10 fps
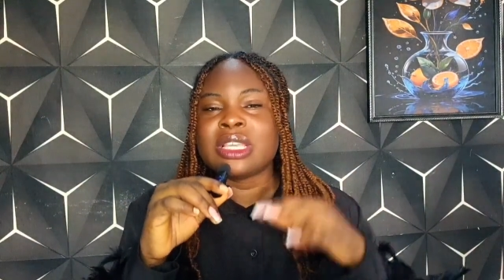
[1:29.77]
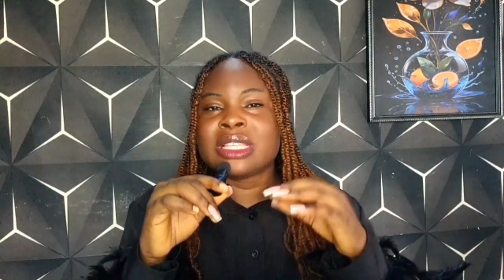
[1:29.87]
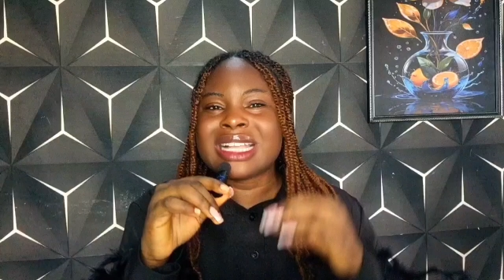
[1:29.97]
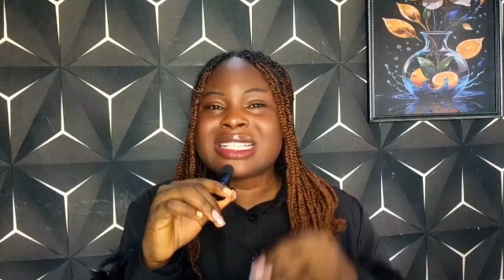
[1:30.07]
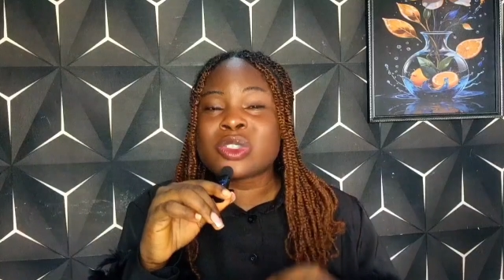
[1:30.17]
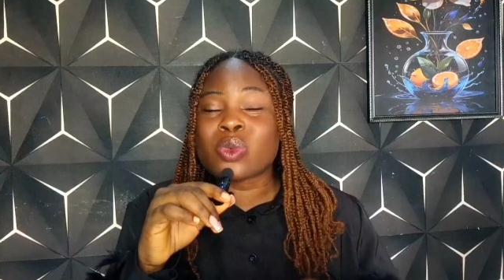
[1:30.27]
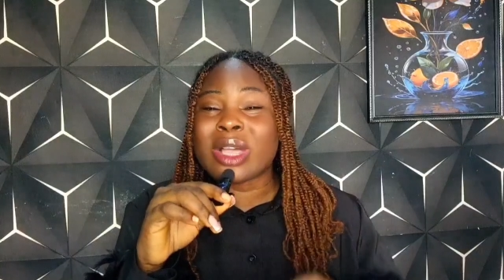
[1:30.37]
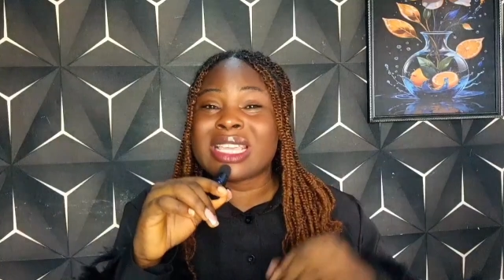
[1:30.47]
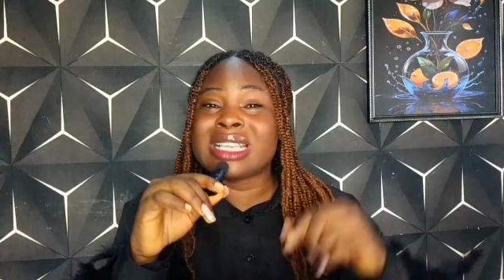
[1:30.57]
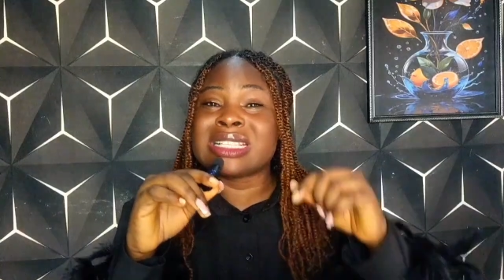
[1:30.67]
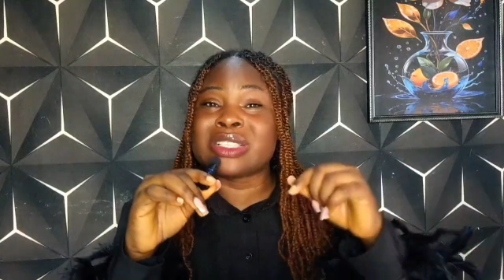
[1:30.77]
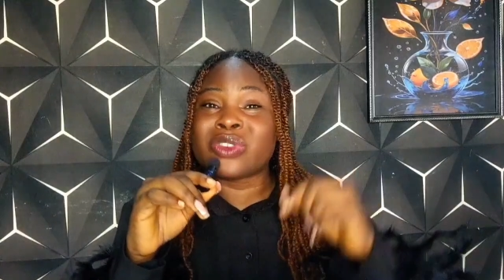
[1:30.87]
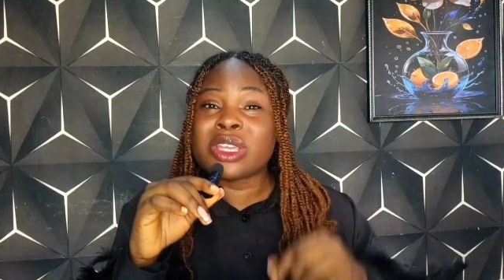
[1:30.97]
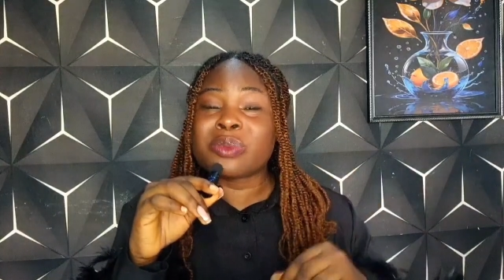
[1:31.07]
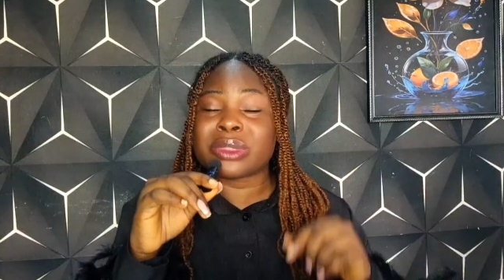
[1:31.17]
That is why it is
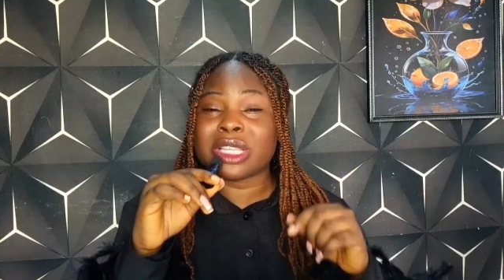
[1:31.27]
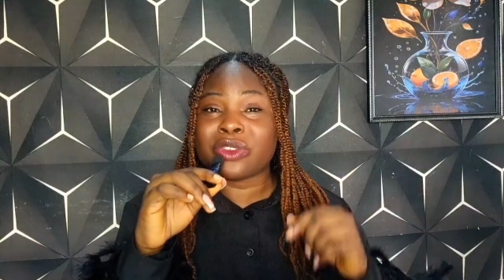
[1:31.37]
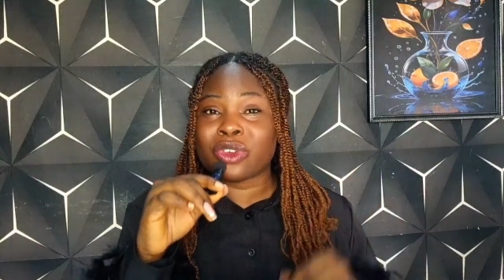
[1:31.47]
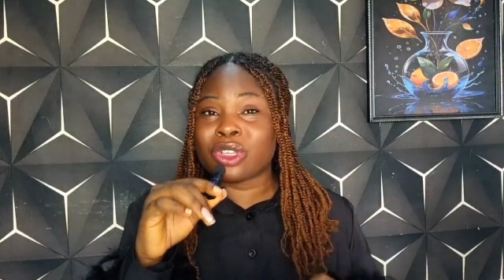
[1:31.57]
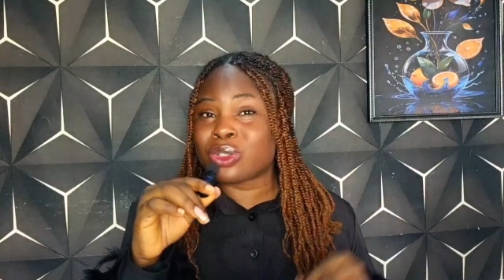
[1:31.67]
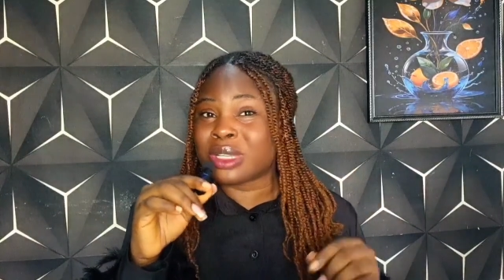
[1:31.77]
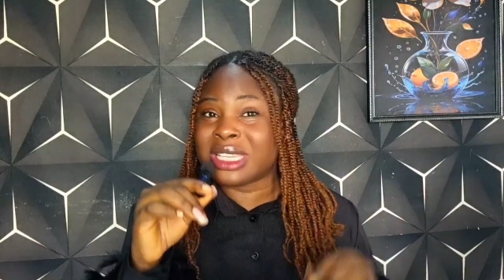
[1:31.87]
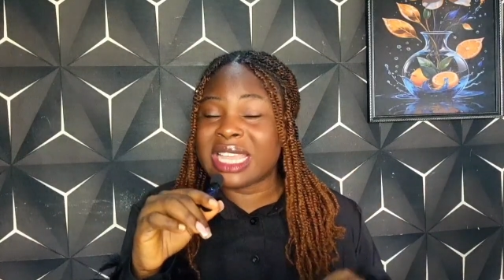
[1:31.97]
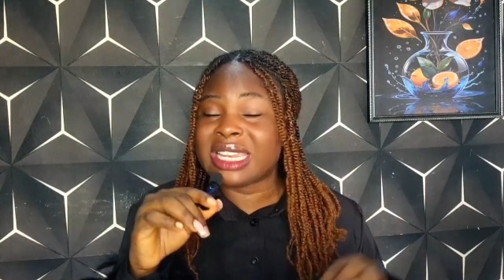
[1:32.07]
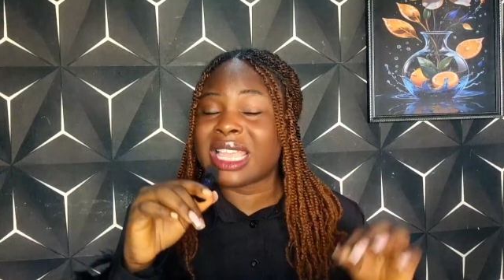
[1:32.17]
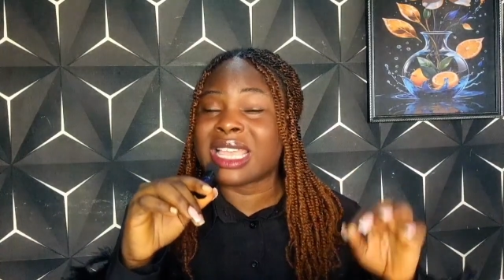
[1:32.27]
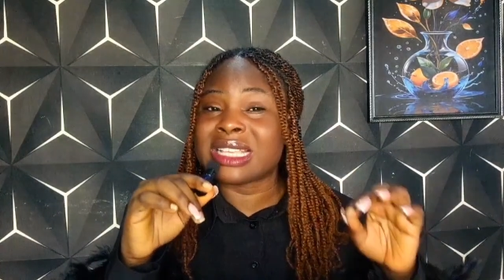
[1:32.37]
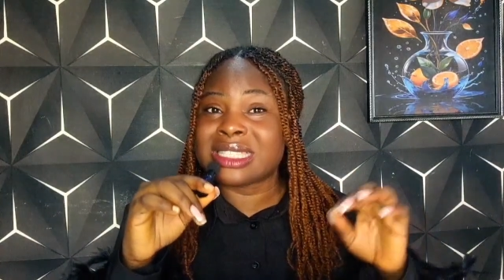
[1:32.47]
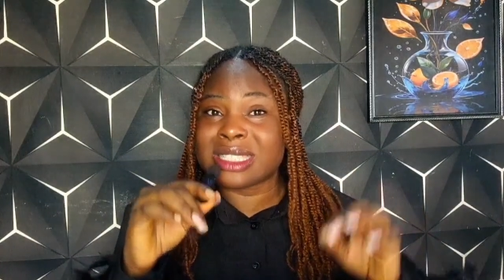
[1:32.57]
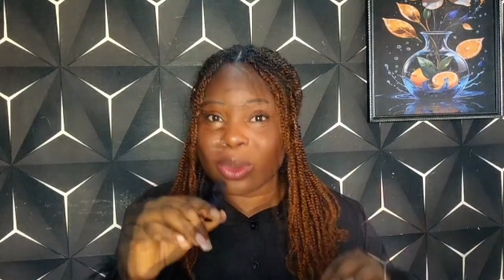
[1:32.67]
very important for you to learn
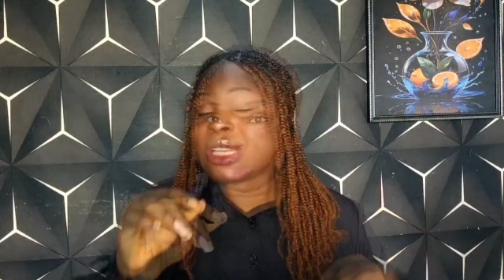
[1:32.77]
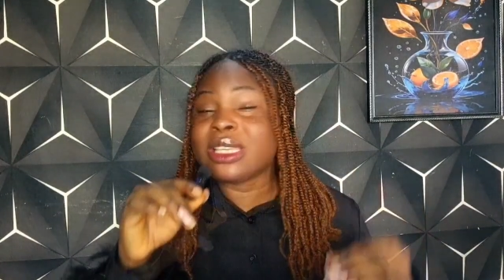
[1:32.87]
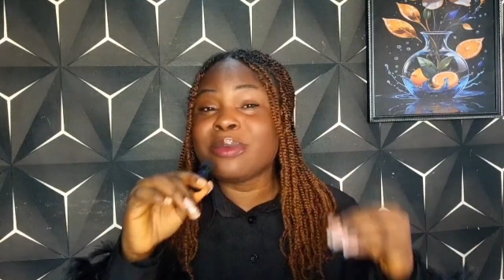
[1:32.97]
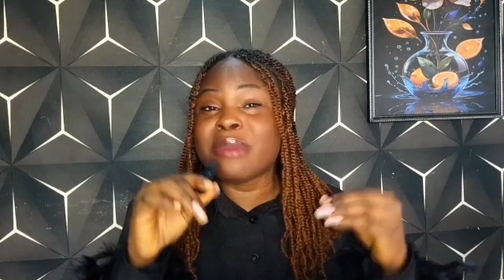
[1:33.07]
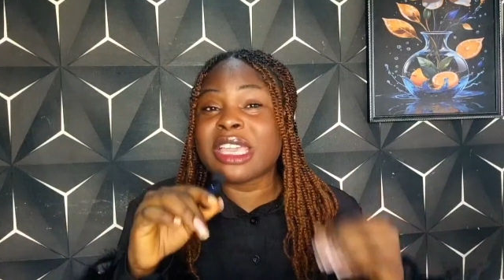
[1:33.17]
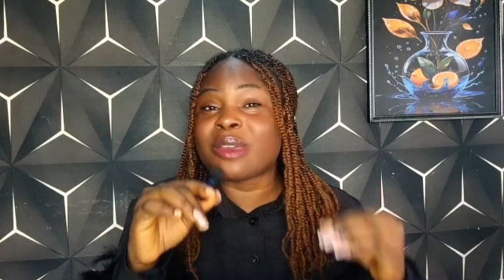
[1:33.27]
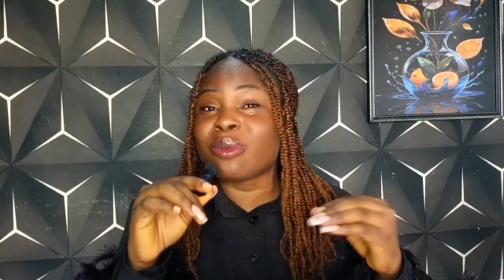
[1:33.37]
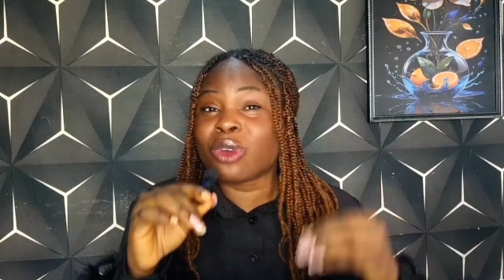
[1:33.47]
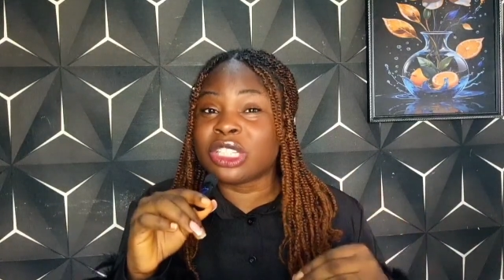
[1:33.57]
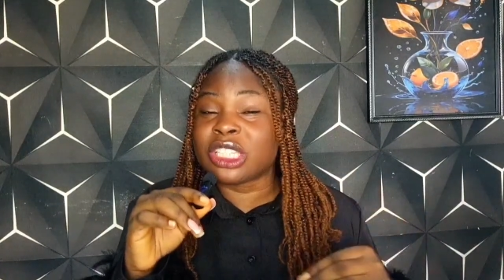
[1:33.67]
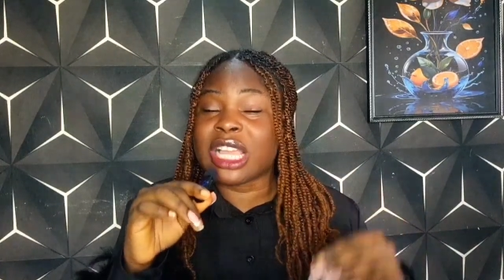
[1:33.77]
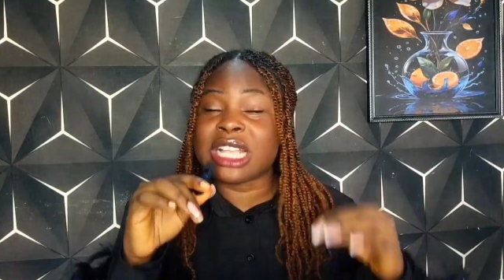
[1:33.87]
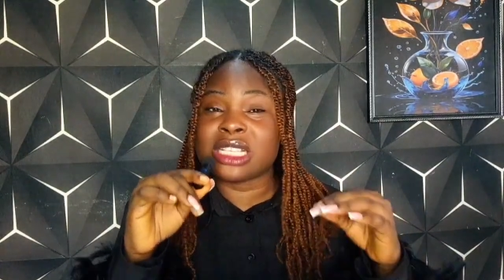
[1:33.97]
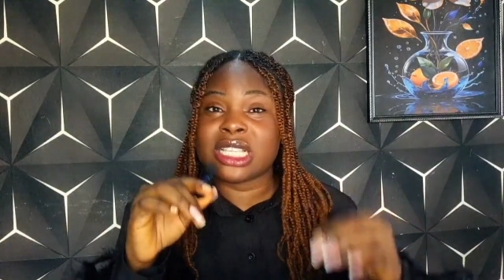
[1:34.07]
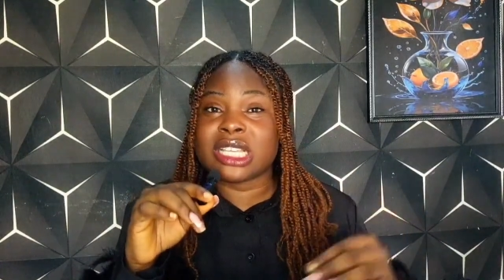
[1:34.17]
Excel. Actually make money
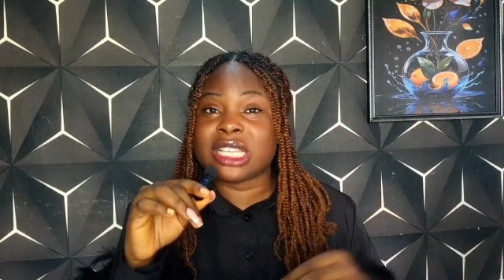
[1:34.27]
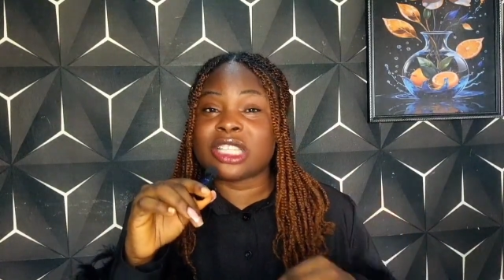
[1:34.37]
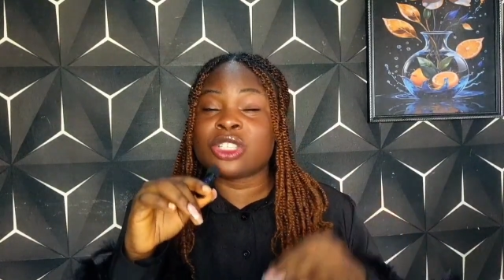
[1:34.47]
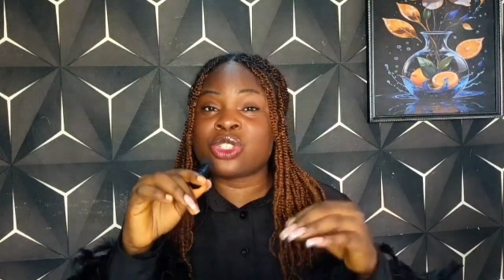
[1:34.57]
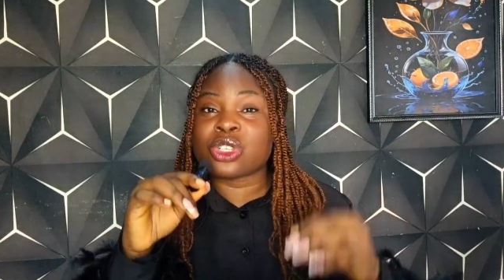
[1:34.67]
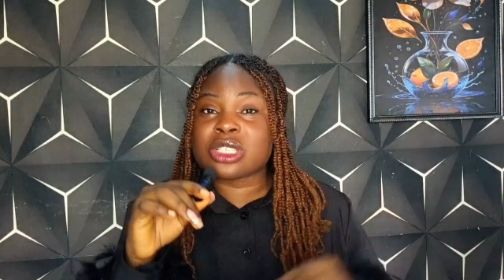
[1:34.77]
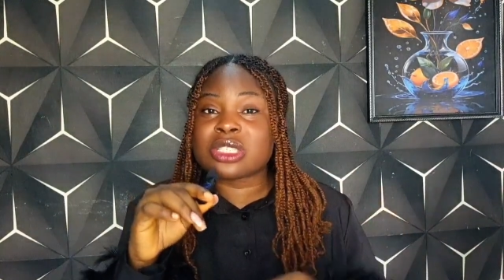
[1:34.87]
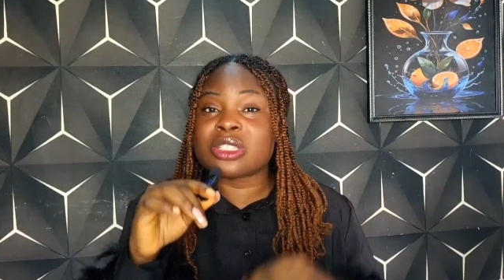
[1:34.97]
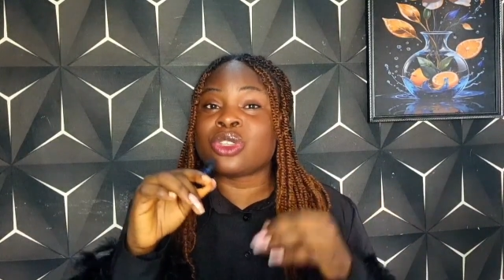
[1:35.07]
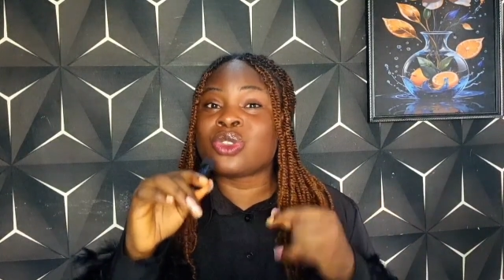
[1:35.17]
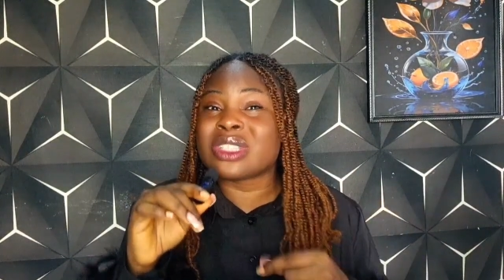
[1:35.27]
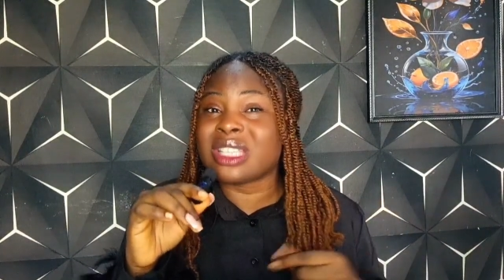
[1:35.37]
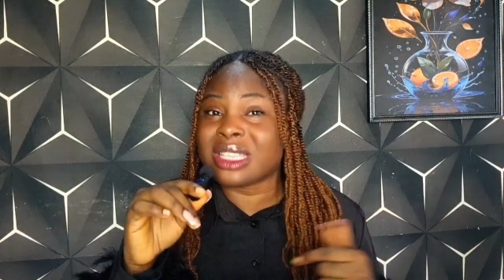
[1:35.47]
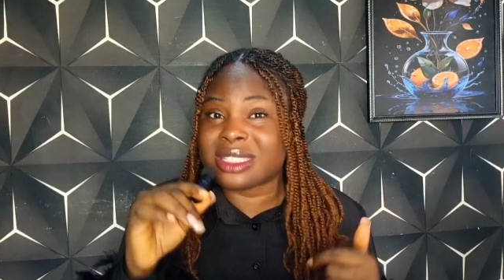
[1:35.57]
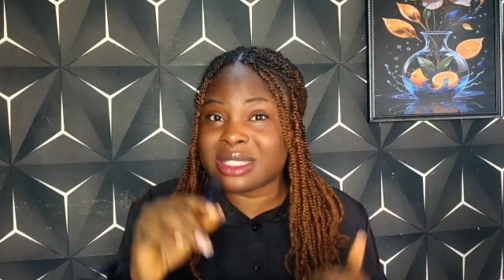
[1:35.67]
as data analyst just using
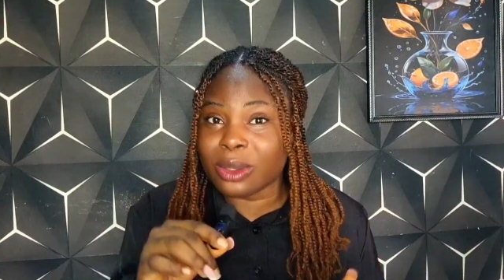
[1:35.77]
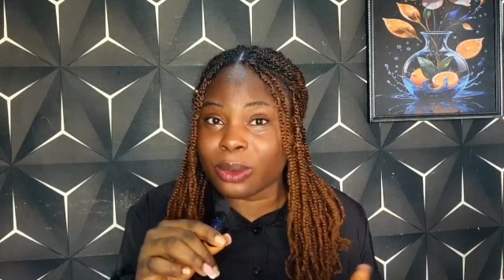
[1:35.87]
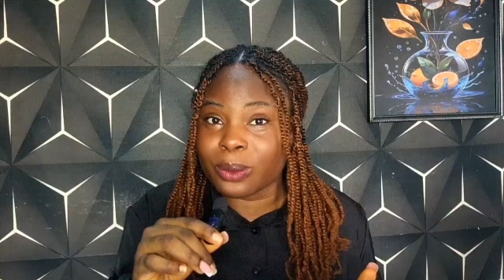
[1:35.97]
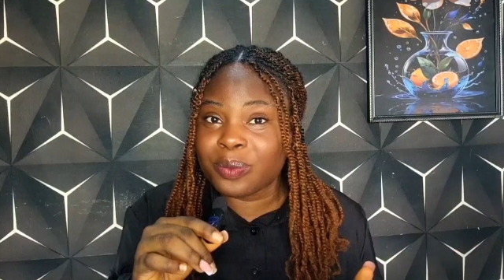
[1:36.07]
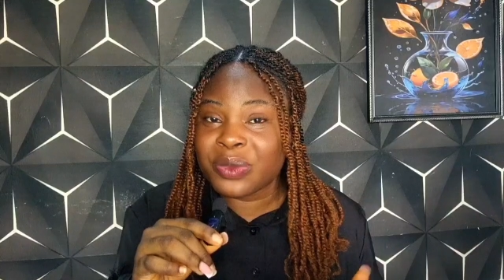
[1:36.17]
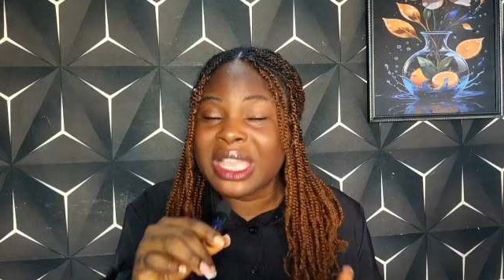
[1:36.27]
Excel.